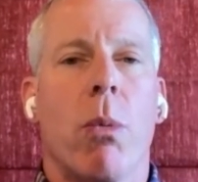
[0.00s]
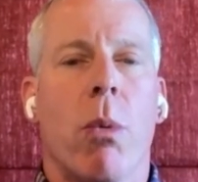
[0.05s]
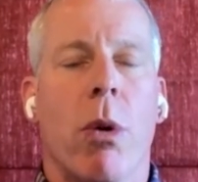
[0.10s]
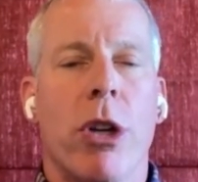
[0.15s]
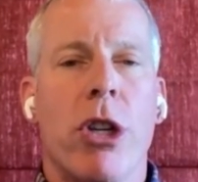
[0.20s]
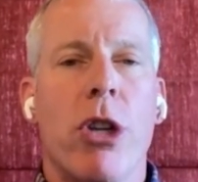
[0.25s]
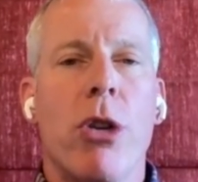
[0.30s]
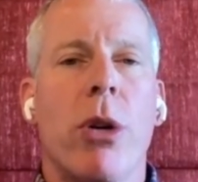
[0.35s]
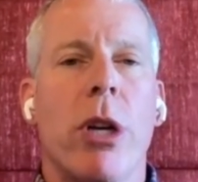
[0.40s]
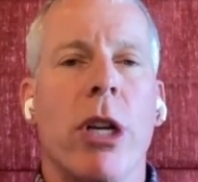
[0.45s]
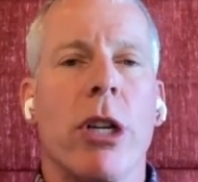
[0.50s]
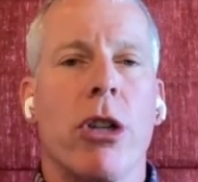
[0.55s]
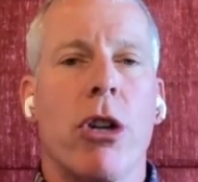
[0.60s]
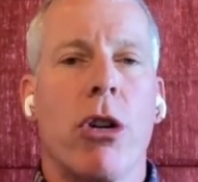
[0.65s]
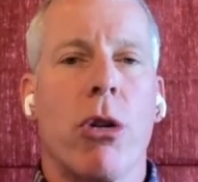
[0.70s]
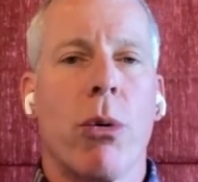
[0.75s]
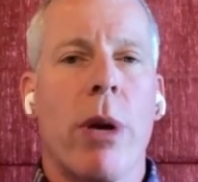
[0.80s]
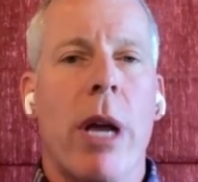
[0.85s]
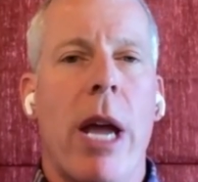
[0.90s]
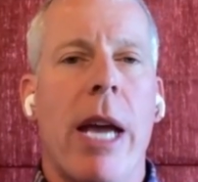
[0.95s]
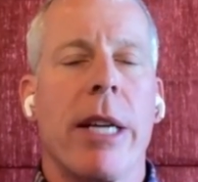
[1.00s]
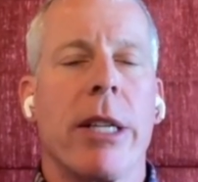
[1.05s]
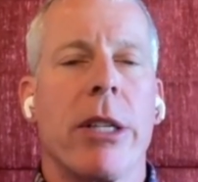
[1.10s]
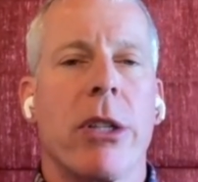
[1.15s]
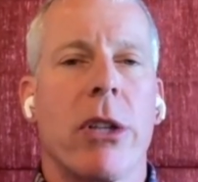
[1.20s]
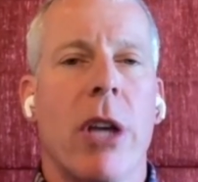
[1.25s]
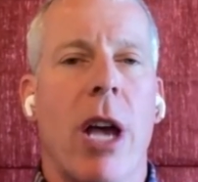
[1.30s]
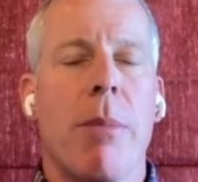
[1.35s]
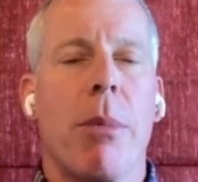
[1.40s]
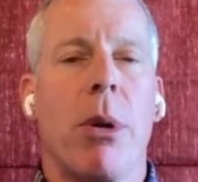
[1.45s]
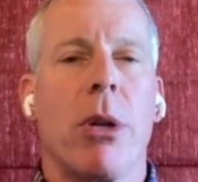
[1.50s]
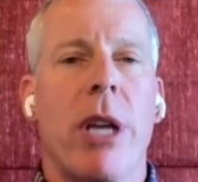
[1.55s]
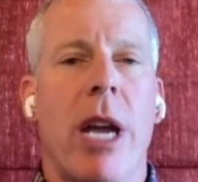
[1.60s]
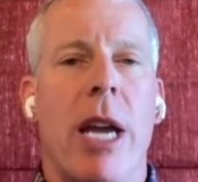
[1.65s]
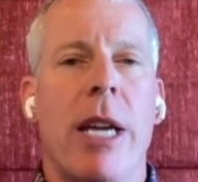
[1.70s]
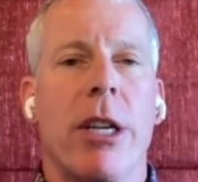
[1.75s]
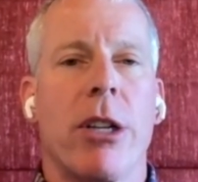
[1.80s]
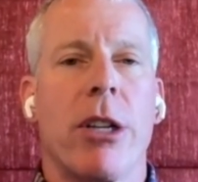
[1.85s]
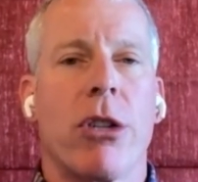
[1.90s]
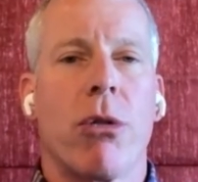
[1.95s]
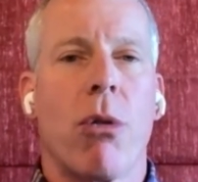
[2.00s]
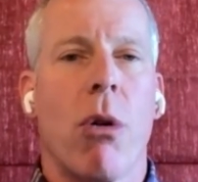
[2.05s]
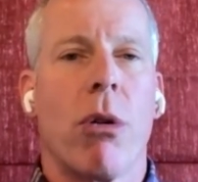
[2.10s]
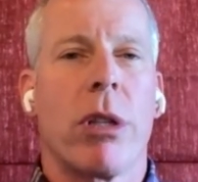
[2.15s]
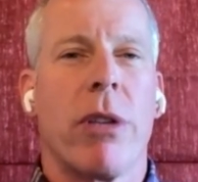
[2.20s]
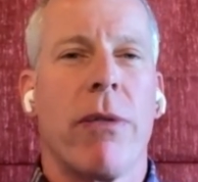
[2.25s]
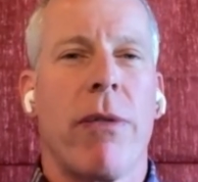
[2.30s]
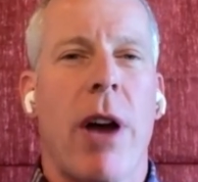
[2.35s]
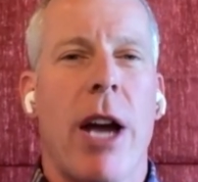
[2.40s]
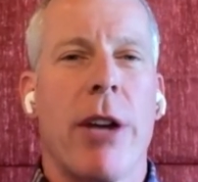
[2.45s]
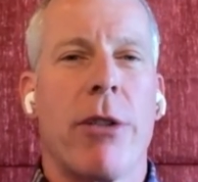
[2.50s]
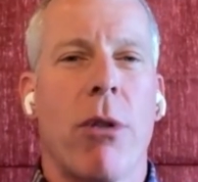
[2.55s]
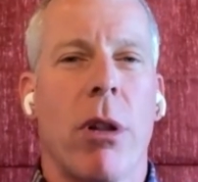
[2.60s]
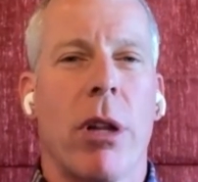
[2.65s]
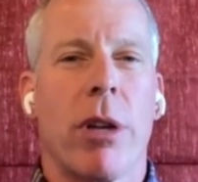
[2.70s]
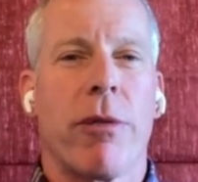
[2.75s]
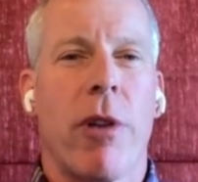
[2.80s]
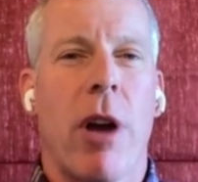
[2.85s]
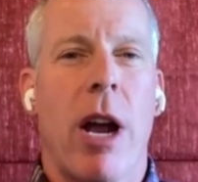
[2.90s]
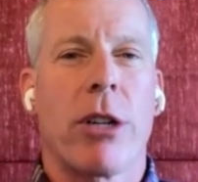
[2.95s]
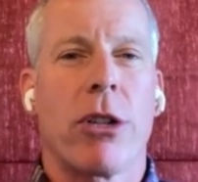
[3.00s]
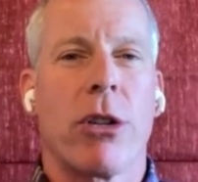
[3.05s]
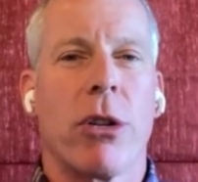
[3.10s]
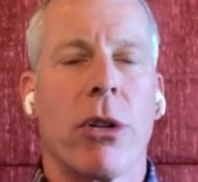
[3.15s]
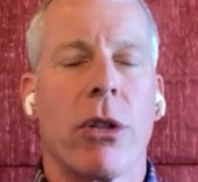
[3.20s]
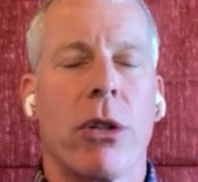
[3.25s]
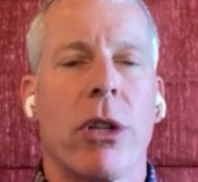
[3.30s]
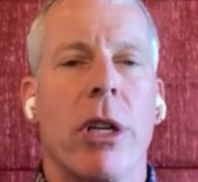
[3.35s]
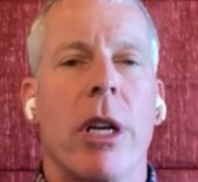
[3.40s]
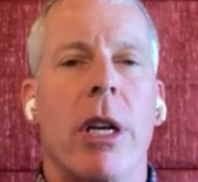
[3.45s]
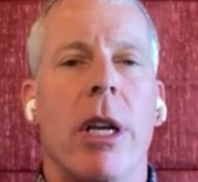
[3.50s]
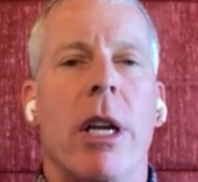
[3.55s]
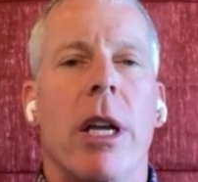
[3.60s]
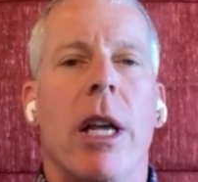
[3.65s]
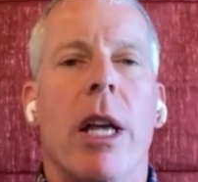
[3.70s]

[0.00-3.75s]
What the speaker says: where you could create simultaneous growth of hydraulic fractures